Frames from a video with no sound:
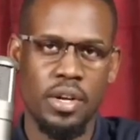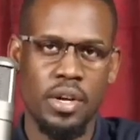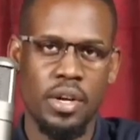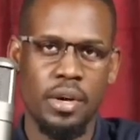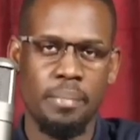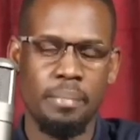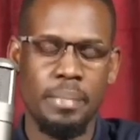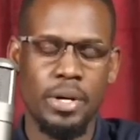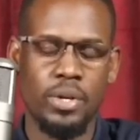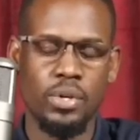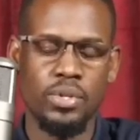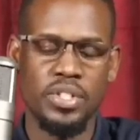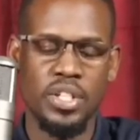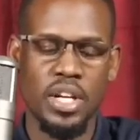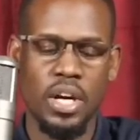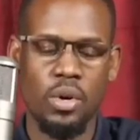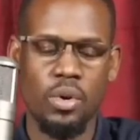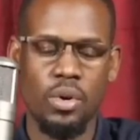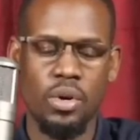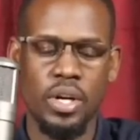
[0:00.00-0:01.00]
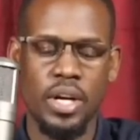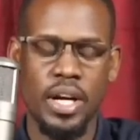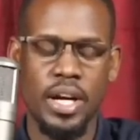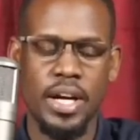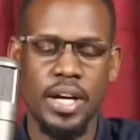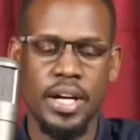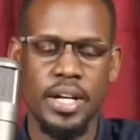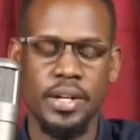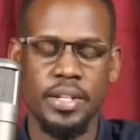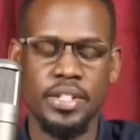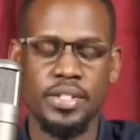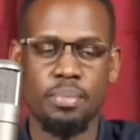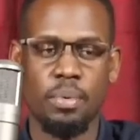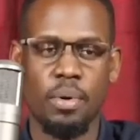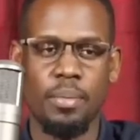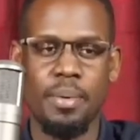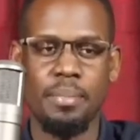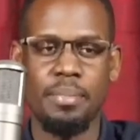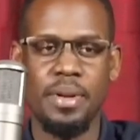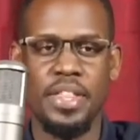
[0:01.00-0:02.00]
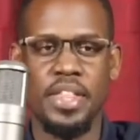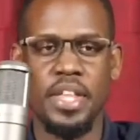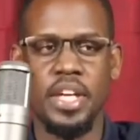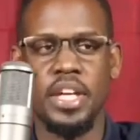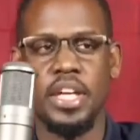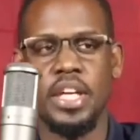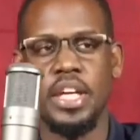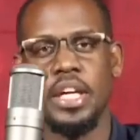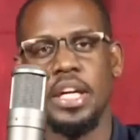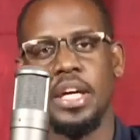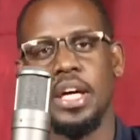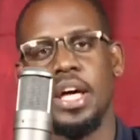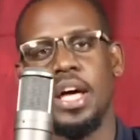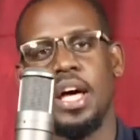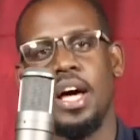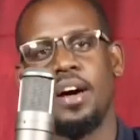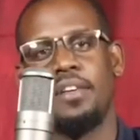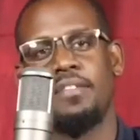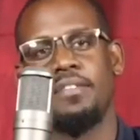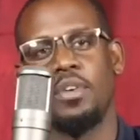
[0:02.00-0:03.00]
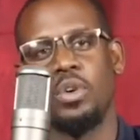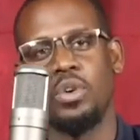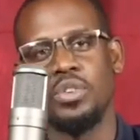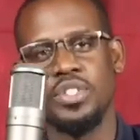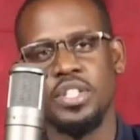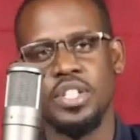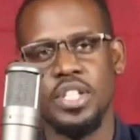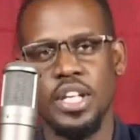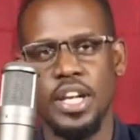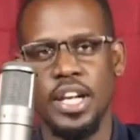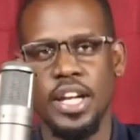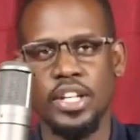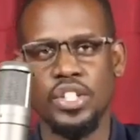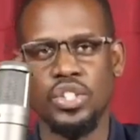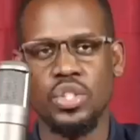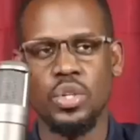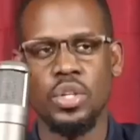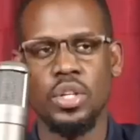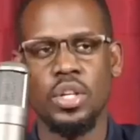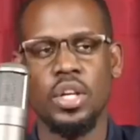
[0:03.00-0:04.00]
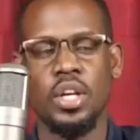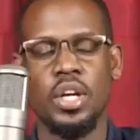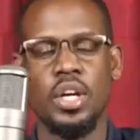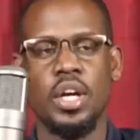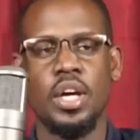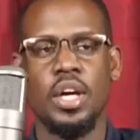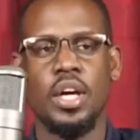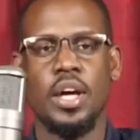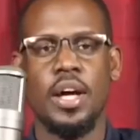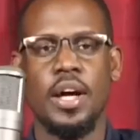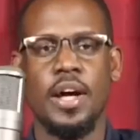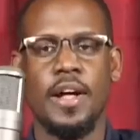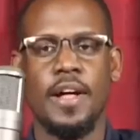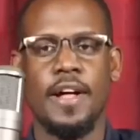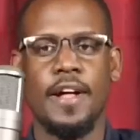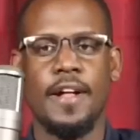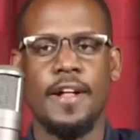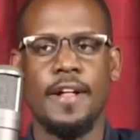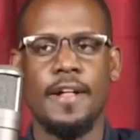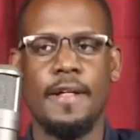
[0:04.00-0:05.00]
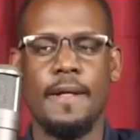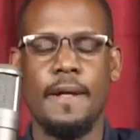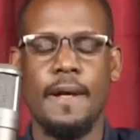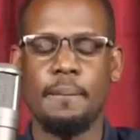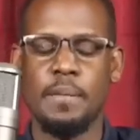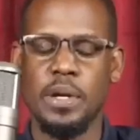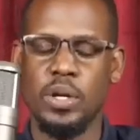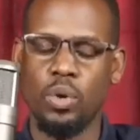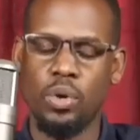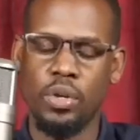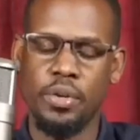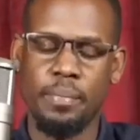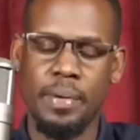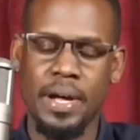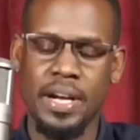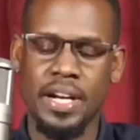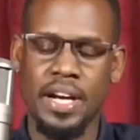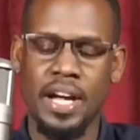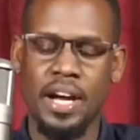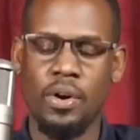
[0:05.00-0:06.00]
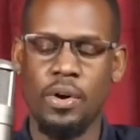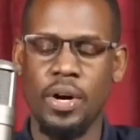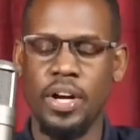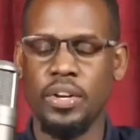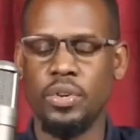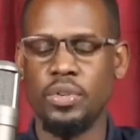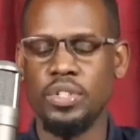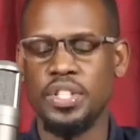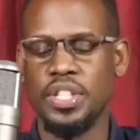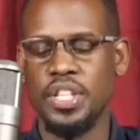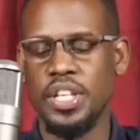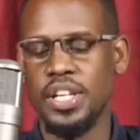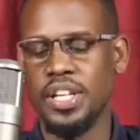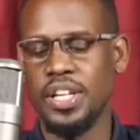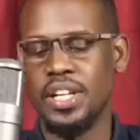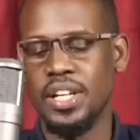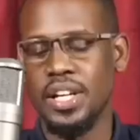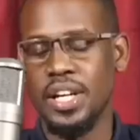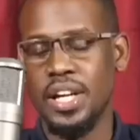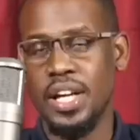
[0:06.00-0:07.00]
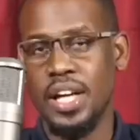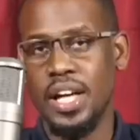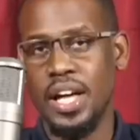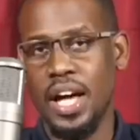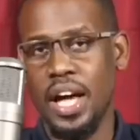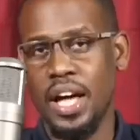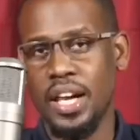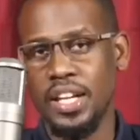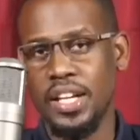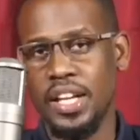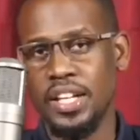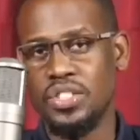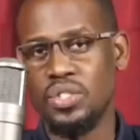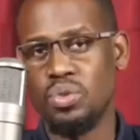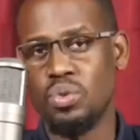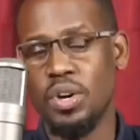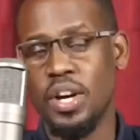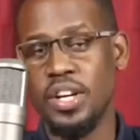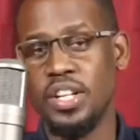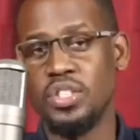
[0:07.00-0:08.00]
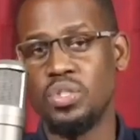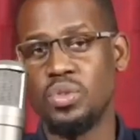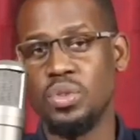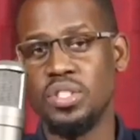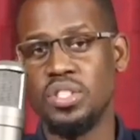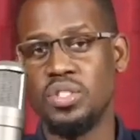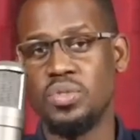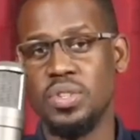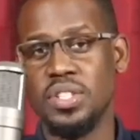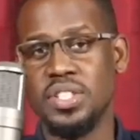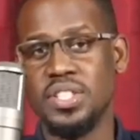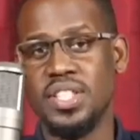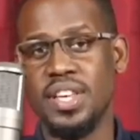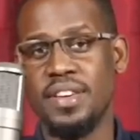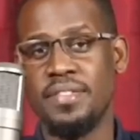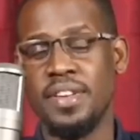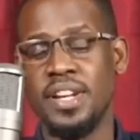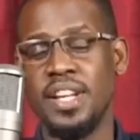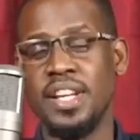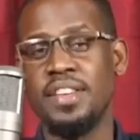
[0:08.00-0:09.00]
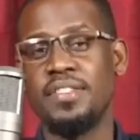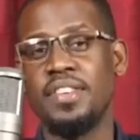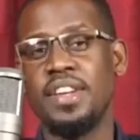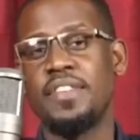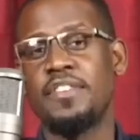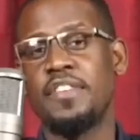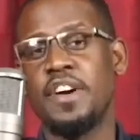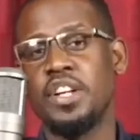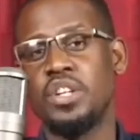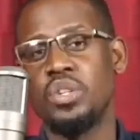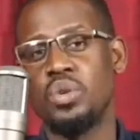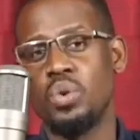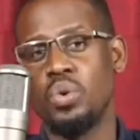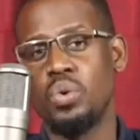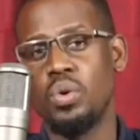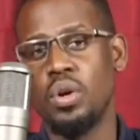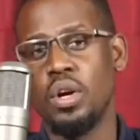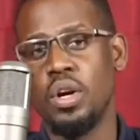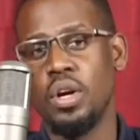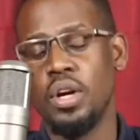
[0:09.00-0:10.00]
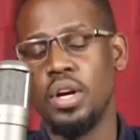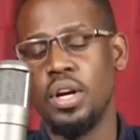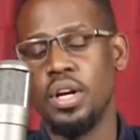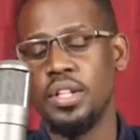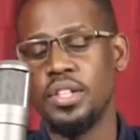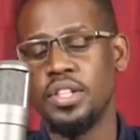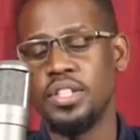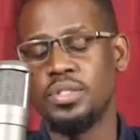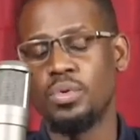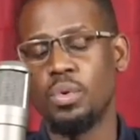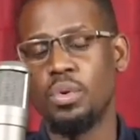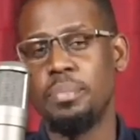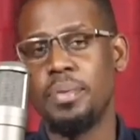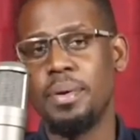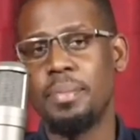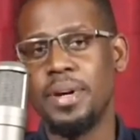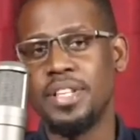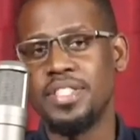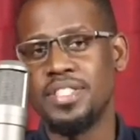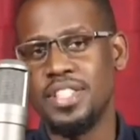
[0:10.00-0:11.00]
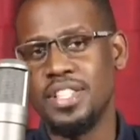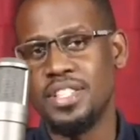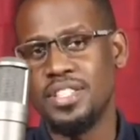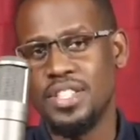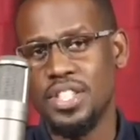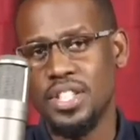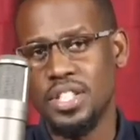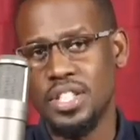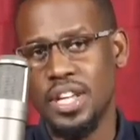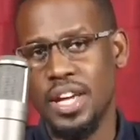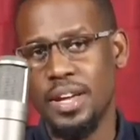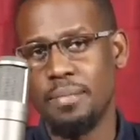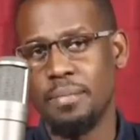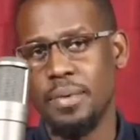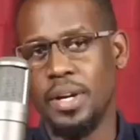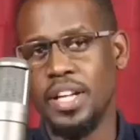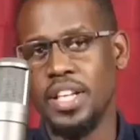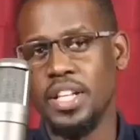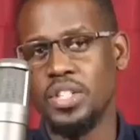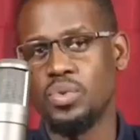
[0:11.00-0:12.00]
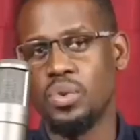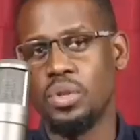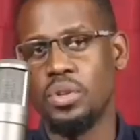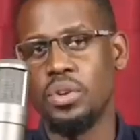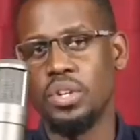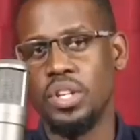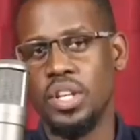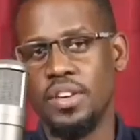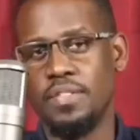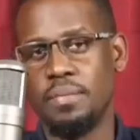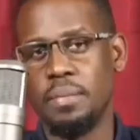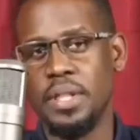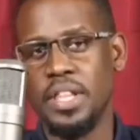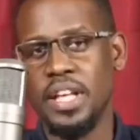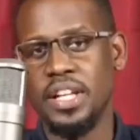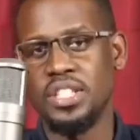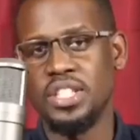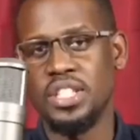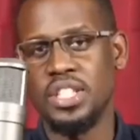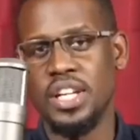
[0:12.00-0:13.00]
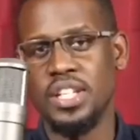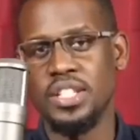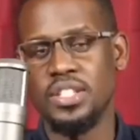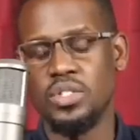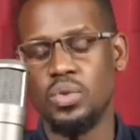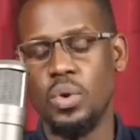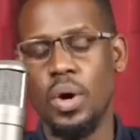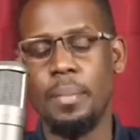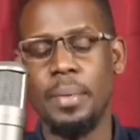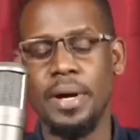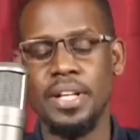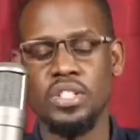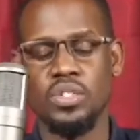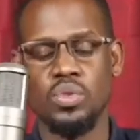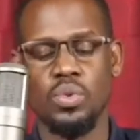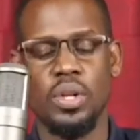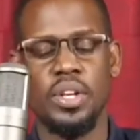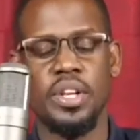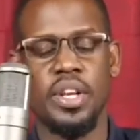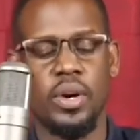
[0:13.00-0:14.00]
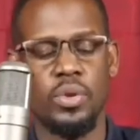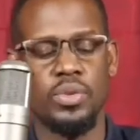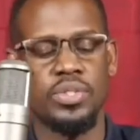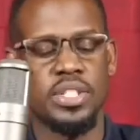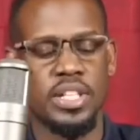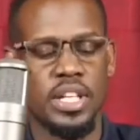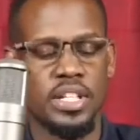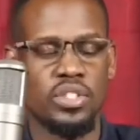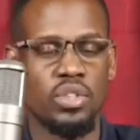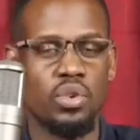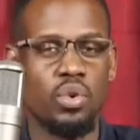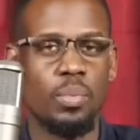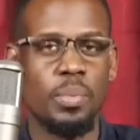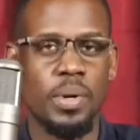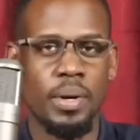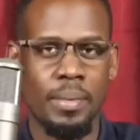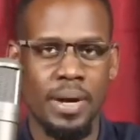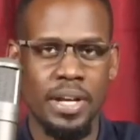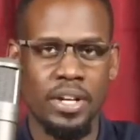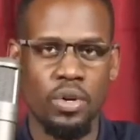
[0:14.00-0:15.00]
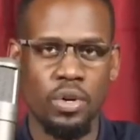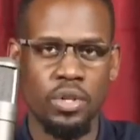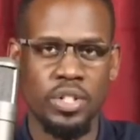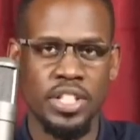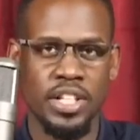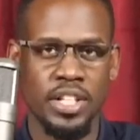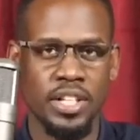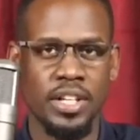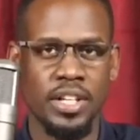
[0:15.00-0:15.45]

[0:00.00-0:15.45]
Because now he's probably thinking, I've lost the election. I'm an old man now. I don't think I'll get to run in 2027. And even if I do, this will be my sixth time. Kenyans will not give me that chance. So I might as well now start grooming my daughter.